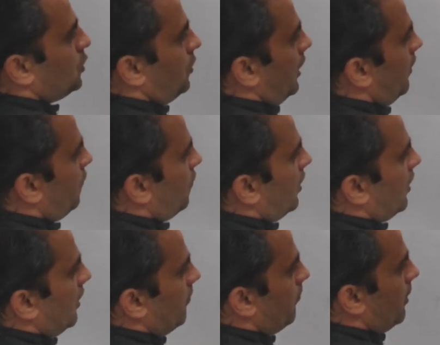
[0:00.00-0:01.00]
to A, 1
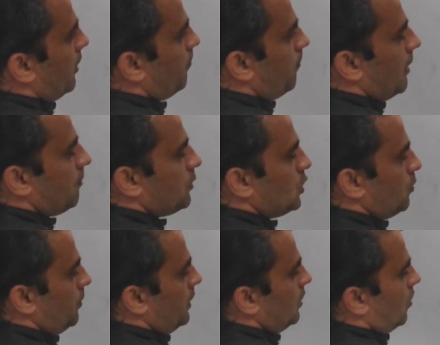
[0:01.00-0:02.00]
can maps to
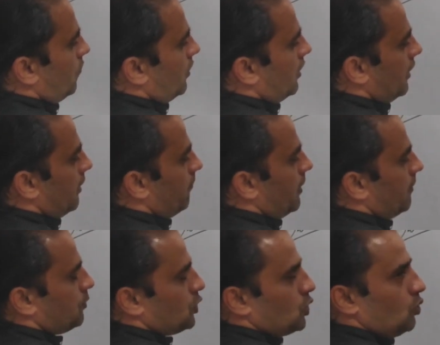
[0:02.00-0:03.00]
B or 1 can
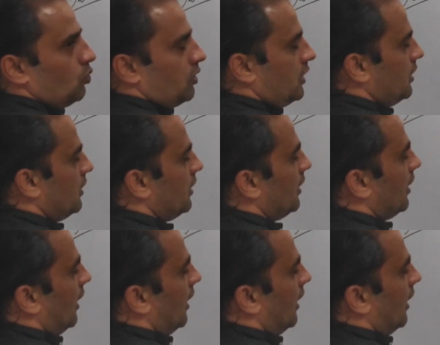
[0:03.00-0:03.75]
maps to D.